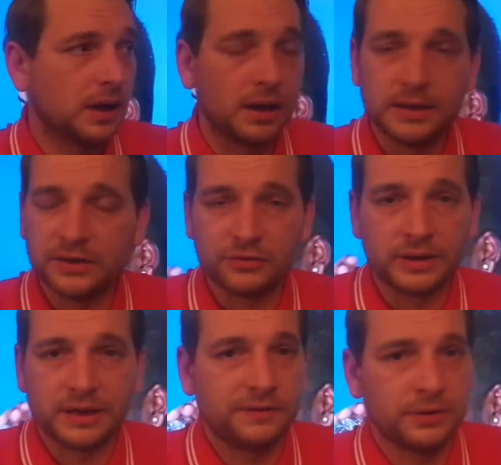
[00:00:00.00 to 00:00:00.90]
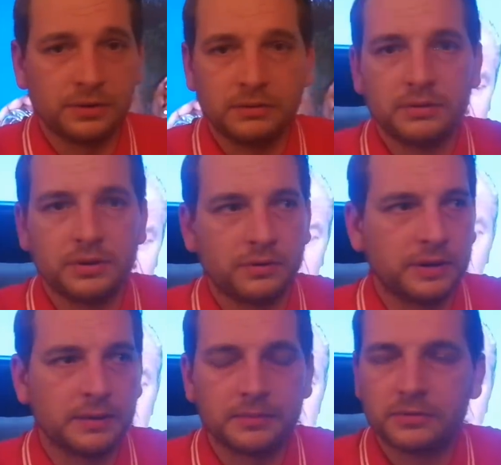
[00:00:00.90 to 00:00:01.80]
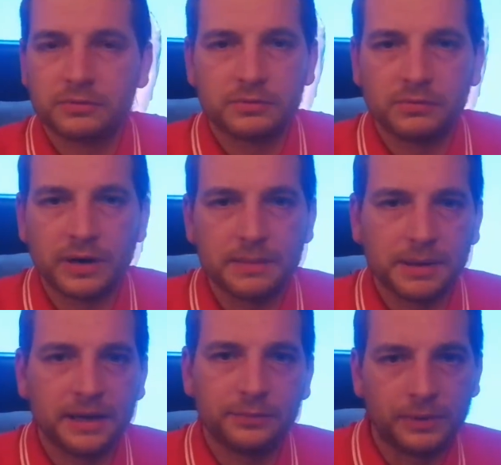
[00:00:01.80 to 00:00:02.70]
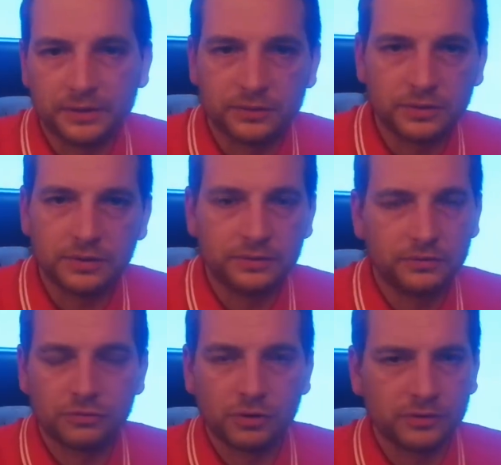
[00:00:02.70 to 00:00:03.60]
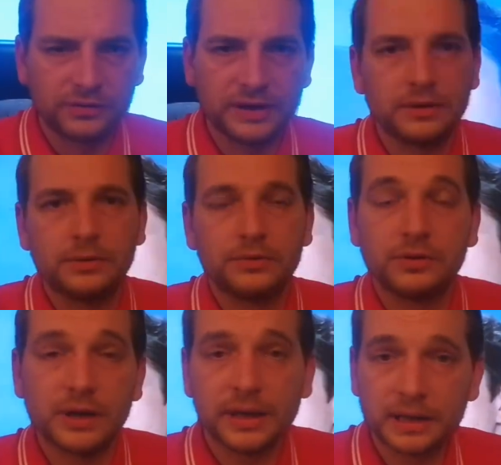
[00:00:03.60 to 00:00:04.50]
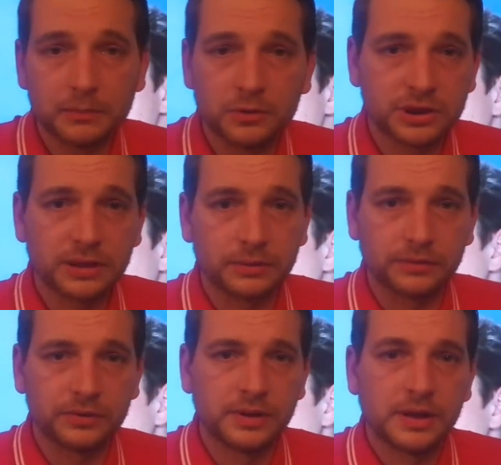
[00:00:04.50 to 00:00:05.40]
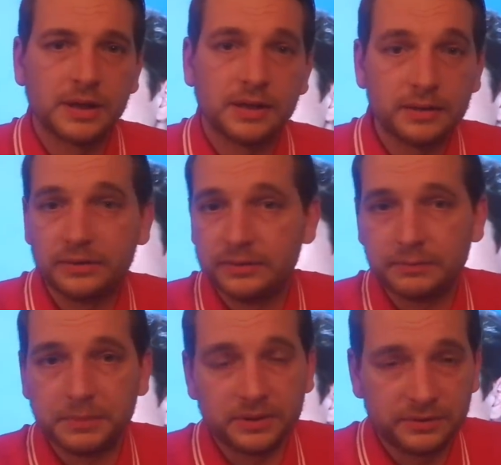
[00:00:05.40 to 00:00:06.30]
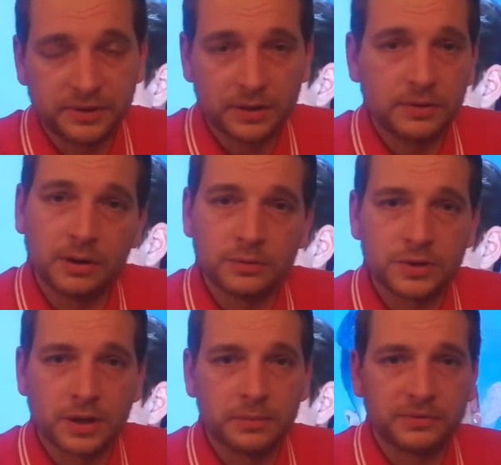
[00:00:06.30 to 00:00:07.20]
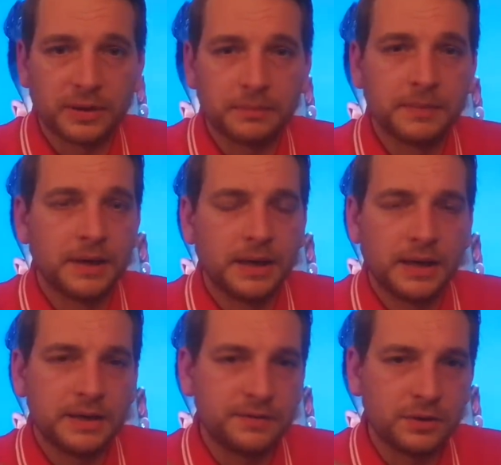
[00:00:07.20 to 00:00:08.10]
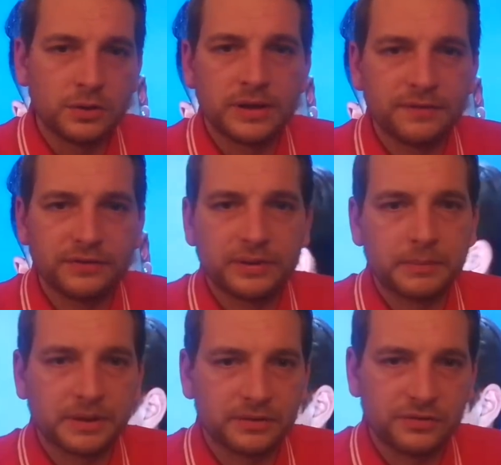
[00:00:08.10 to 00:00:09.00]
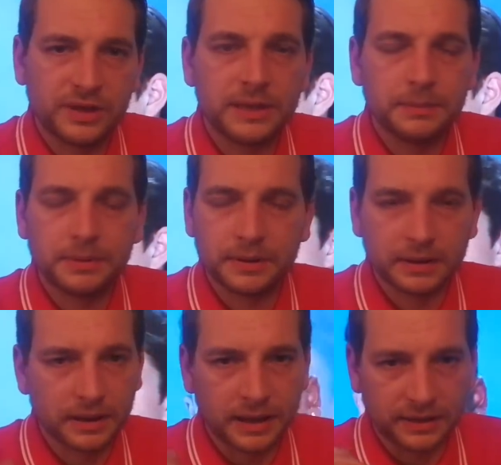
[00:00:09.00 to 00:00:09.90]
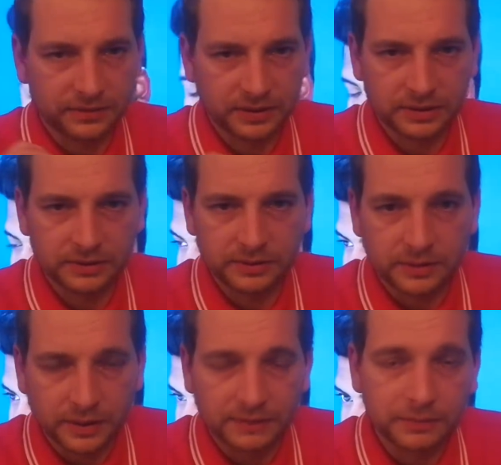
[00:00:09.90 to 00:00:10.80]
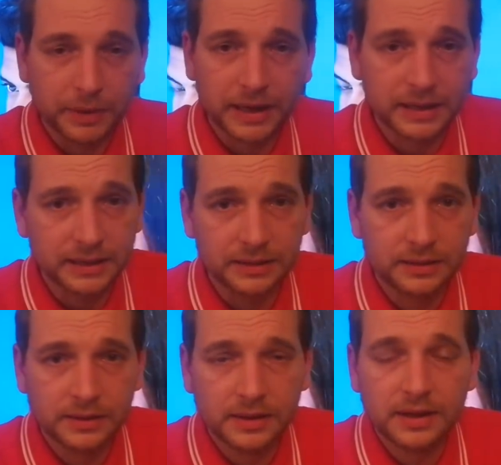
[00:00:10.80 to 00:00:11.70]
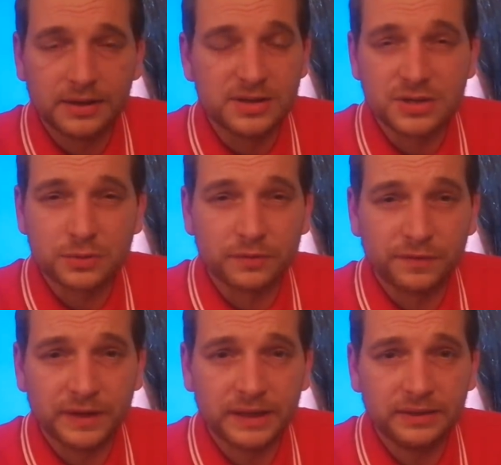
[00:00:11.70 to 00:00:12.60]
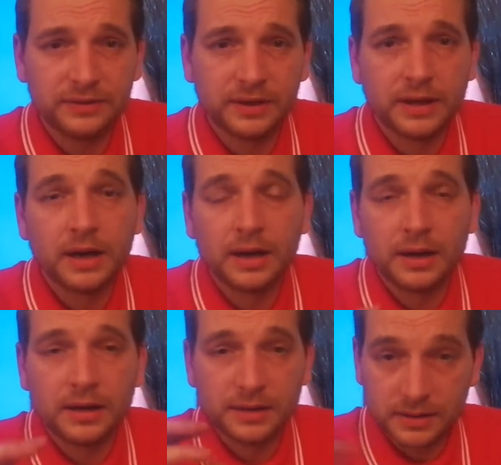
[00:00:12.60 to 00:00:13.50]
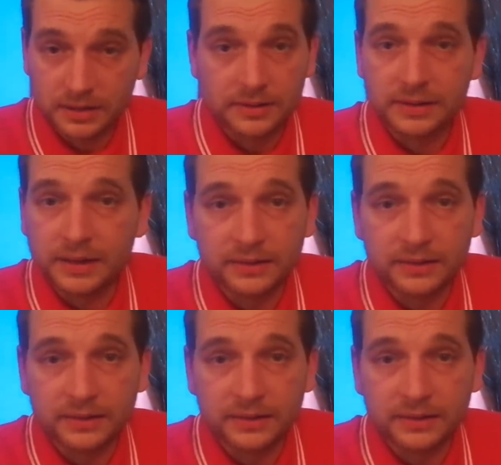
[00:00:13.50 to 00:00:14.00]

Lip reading: Literally, if you're in a great place where there's good, strong signals, you're going to get more channels. But don't hold your hopes up. If you're looking for something that's cheap and you don't have to pay any additional fees, then